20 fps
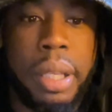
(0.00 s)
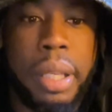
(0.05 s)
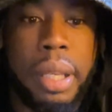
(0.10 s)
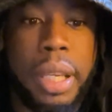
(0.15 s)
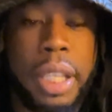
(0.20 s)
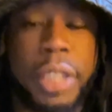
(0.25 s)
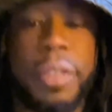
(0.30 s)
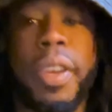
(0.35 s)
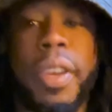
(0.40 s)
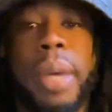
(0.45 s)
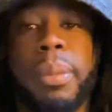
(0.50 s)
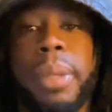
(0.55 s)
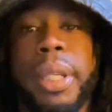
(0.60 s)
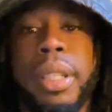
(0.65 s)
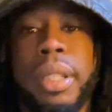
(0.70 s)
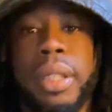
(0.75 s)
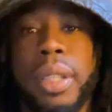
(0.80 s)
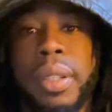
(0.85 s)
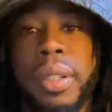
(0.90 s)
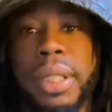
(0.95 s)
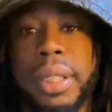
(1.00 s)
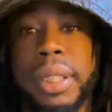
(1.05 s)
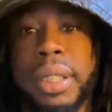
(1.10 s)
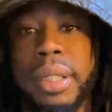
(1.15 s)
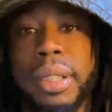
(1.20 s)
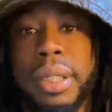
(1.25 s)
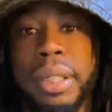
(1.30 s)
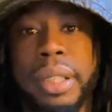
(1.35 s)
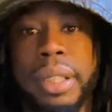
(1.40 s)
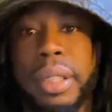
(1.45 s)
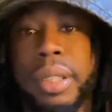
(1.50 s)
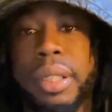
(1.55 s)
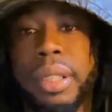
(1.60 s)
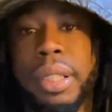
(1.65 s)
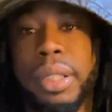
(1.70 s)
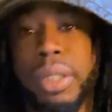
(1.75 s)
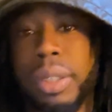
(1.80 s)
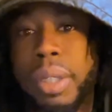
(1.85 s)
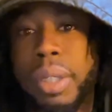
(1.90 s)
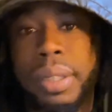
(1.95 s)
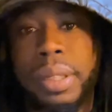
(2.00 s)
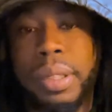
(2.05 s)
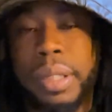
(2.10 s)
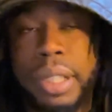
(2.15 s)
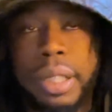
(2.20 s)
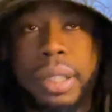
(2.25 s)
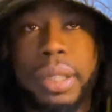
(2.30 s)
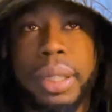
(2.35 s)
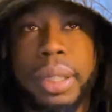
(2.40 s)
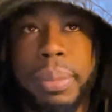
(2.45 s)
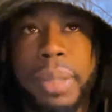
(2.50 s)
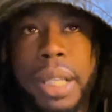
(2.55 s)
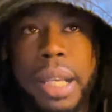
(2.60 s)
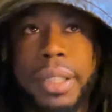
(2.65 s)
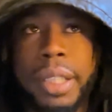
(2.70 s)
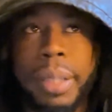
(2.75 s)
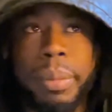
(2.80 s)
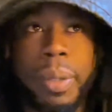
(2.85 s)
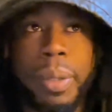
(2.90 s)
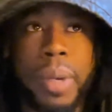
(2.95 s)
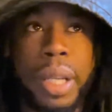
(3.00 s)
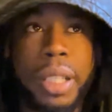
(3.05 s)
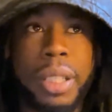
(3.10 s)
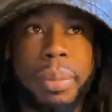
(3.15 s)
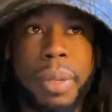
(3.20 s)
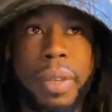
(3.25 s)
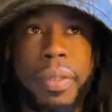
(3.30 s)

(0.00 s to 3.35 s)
his family condolences. Because, you know, sometimes he'd be watching my